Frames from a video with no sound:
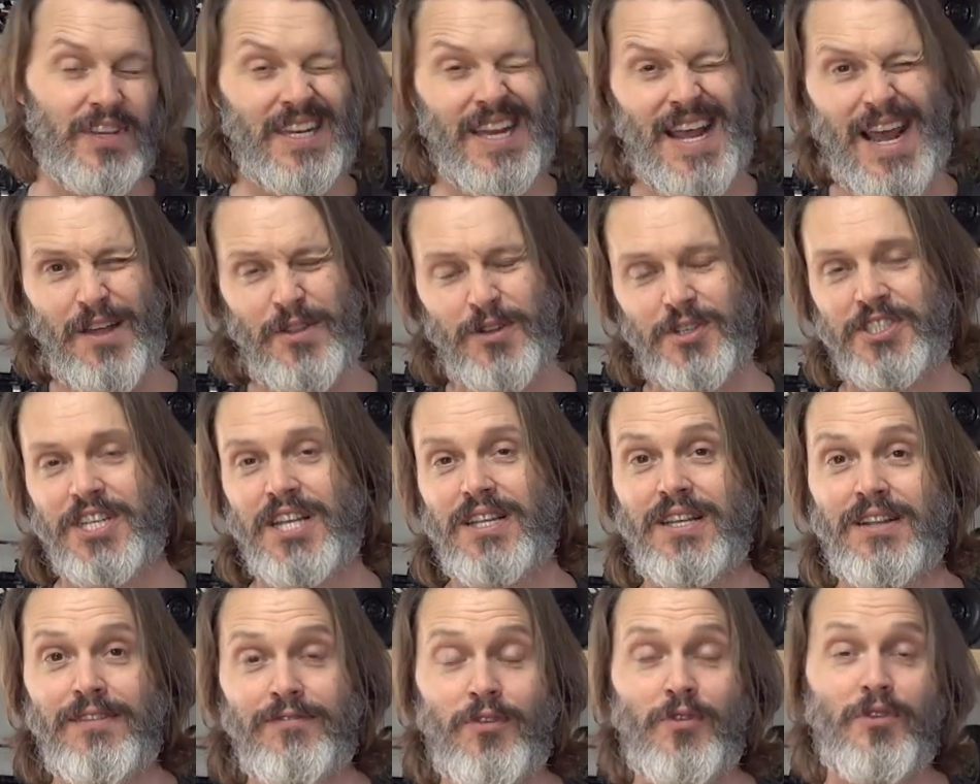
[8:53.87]
Now they're
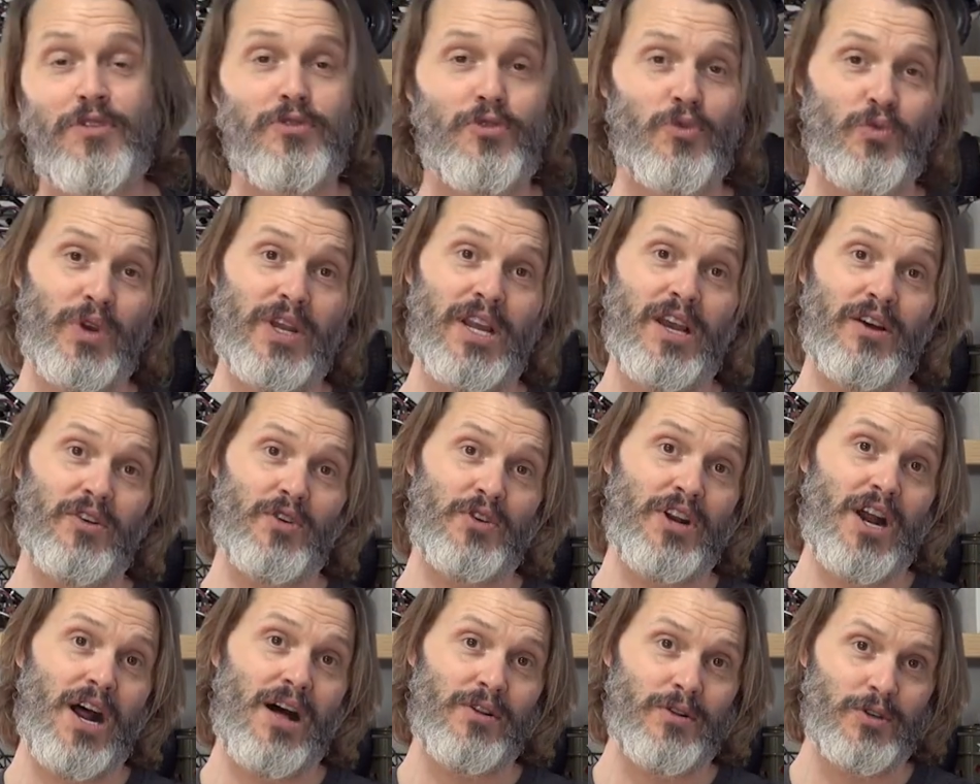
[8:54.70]
selling for
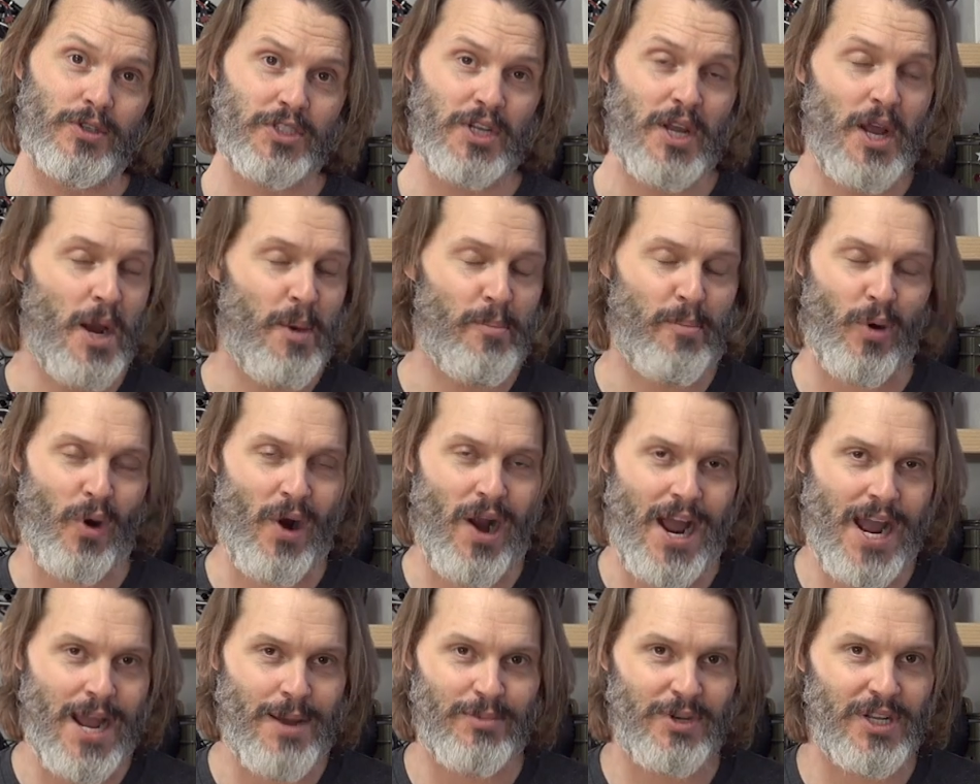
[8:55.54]
$300
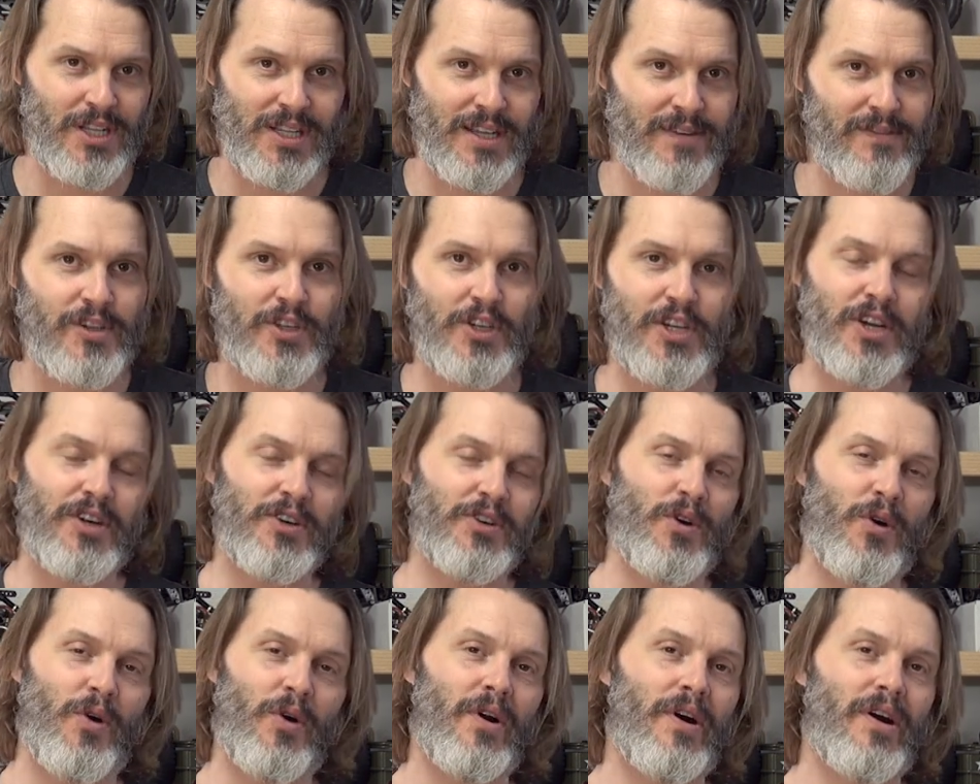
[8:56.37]
prime, delivered to your
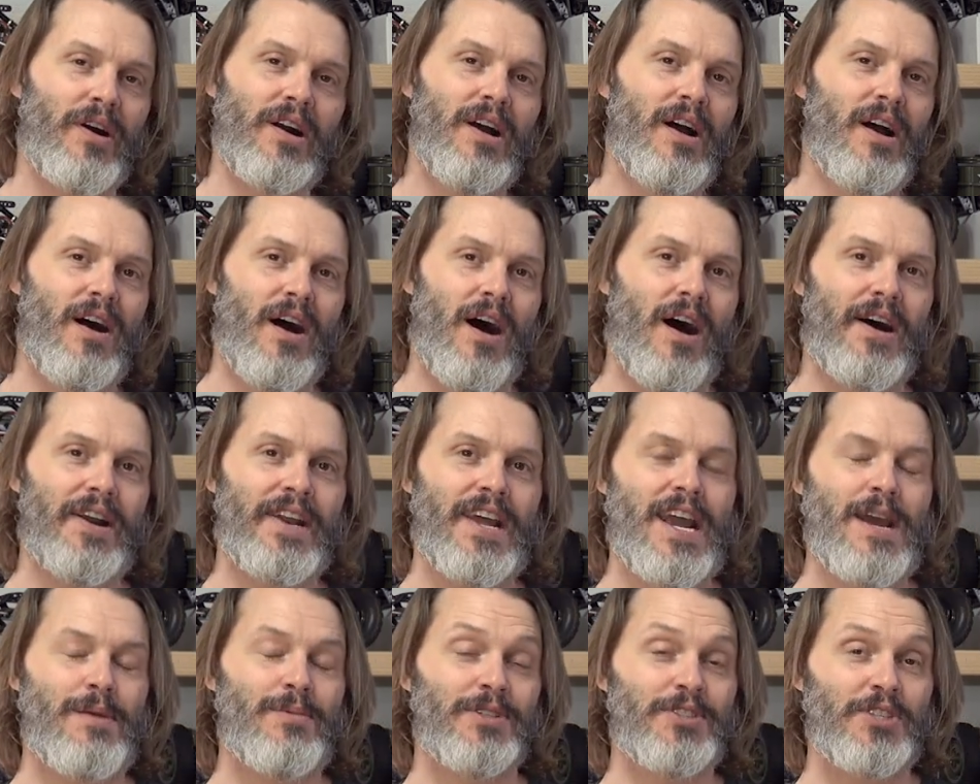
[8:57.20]
door on
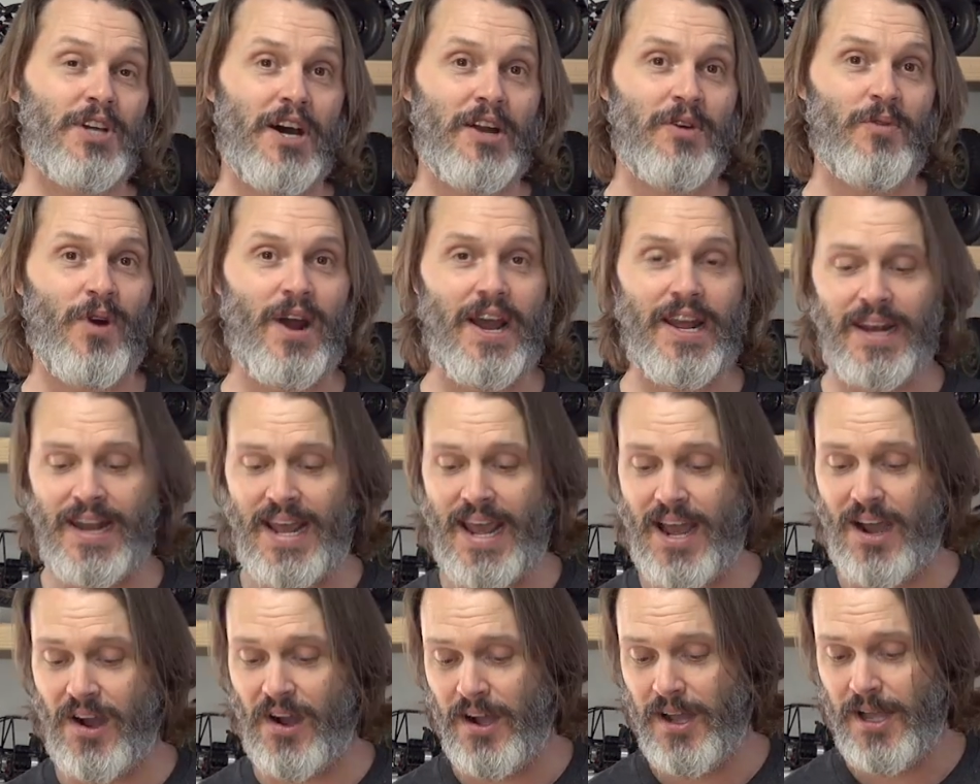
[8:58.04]
Amazon right
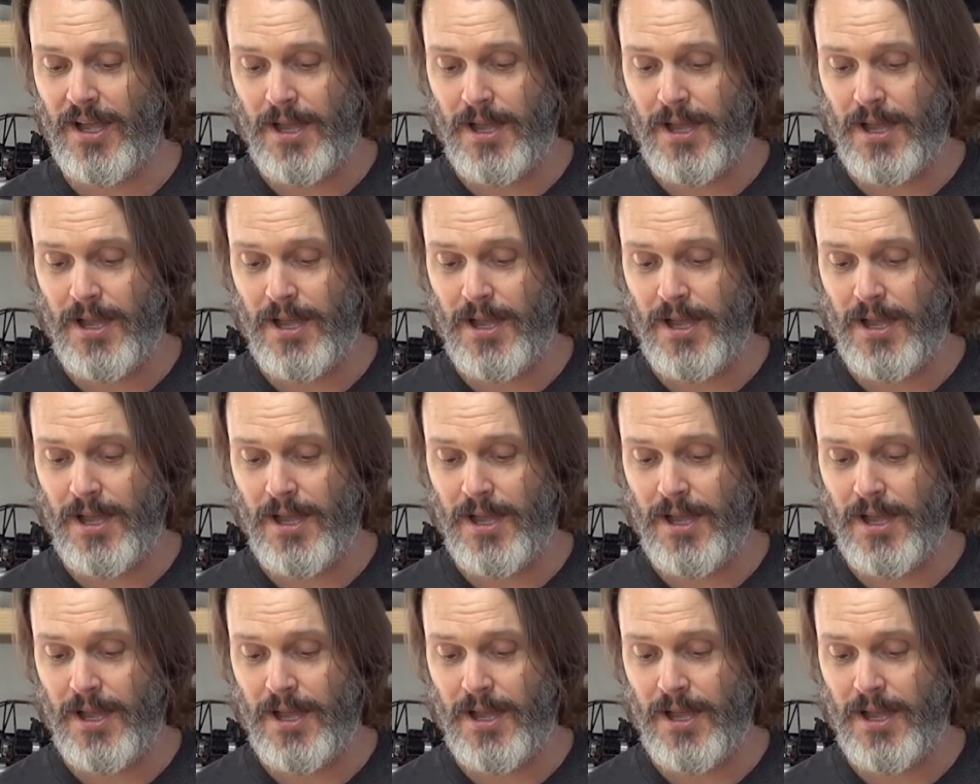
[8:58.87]
now.